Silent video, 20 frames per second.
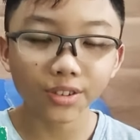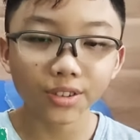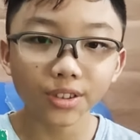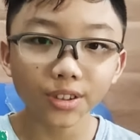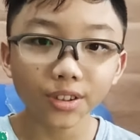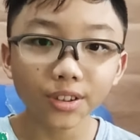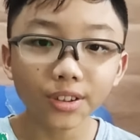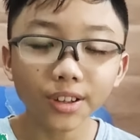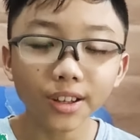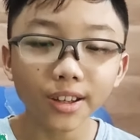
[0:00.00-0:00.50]

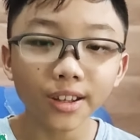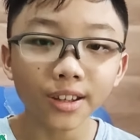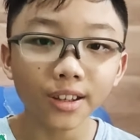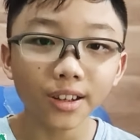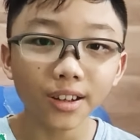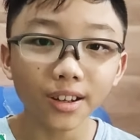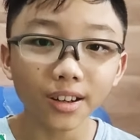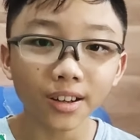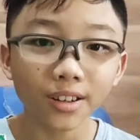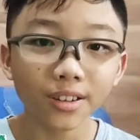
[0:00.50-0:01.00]
30
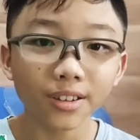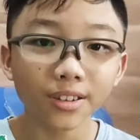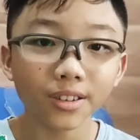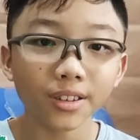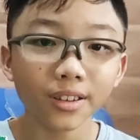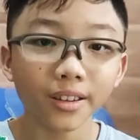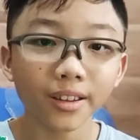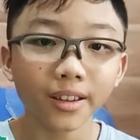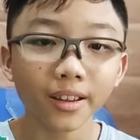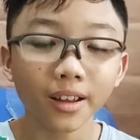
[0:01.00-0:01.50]

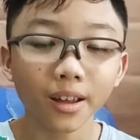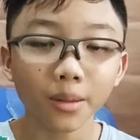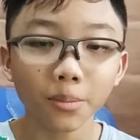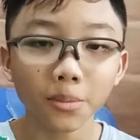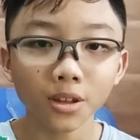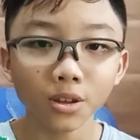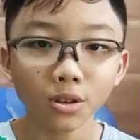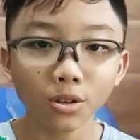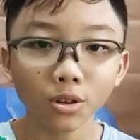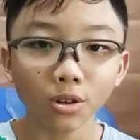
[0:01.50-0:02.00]
years? I
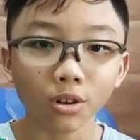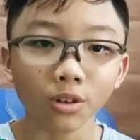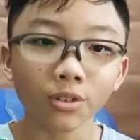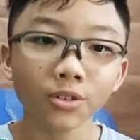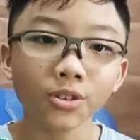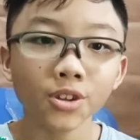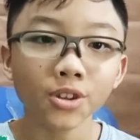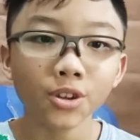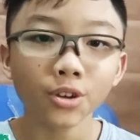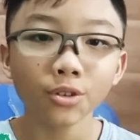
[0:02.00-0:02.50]
mean, look,
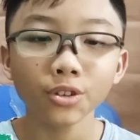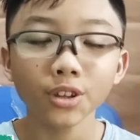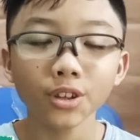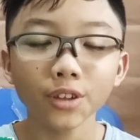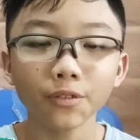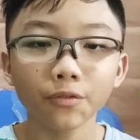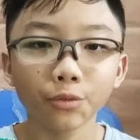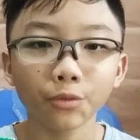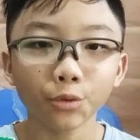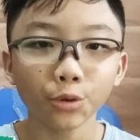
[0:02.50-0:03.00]
you're
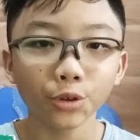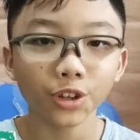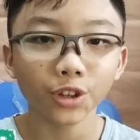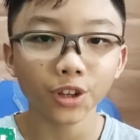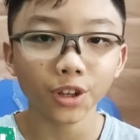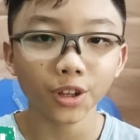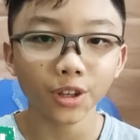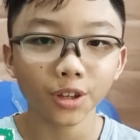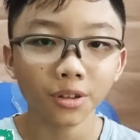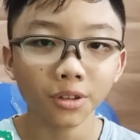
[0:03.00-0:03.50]
only
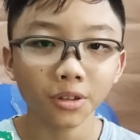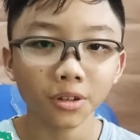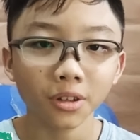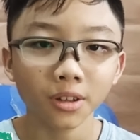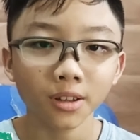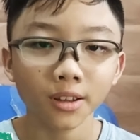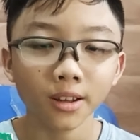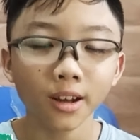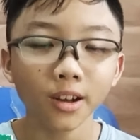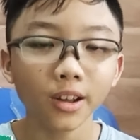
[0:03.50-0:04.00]
40.
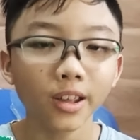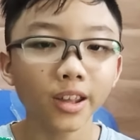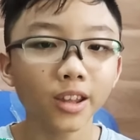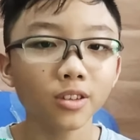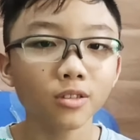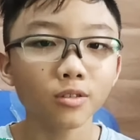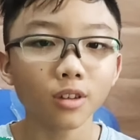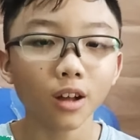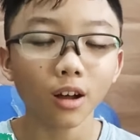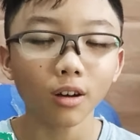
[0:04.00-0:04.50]
How can
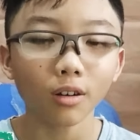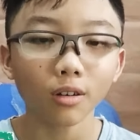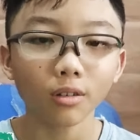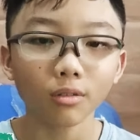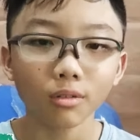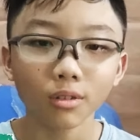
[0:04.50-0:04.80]
you. How,